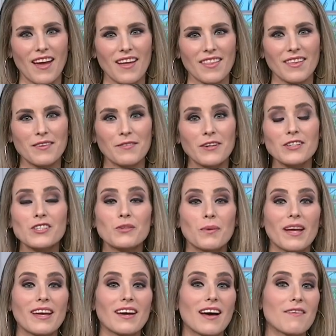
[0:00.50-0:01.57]
The first
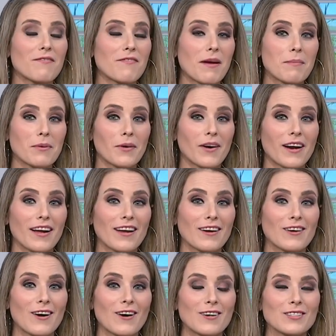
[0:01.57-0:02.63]
week of February
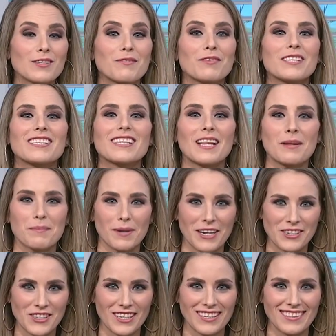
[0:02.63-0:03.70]
calls for
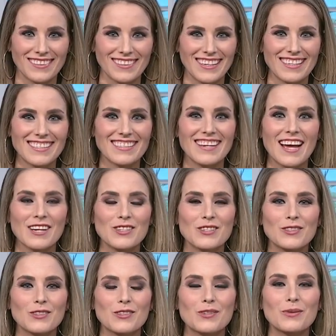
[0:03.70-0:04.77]
celebration. It's
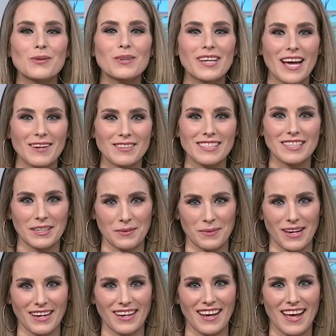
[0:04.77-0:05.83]
National School Counseling
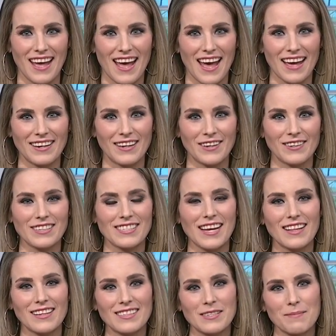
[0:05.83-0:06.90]
Week. And here to
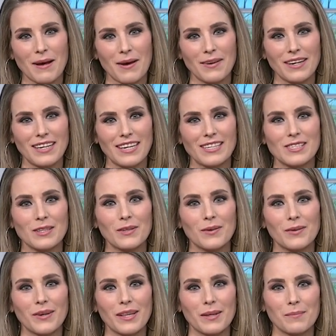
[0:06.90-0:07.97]
tell us about it is
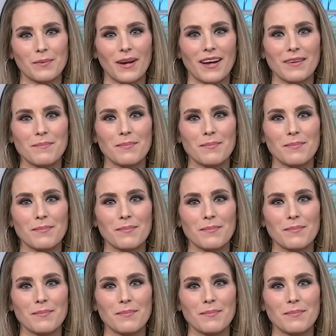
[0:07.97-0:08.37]
Lori LeBrun,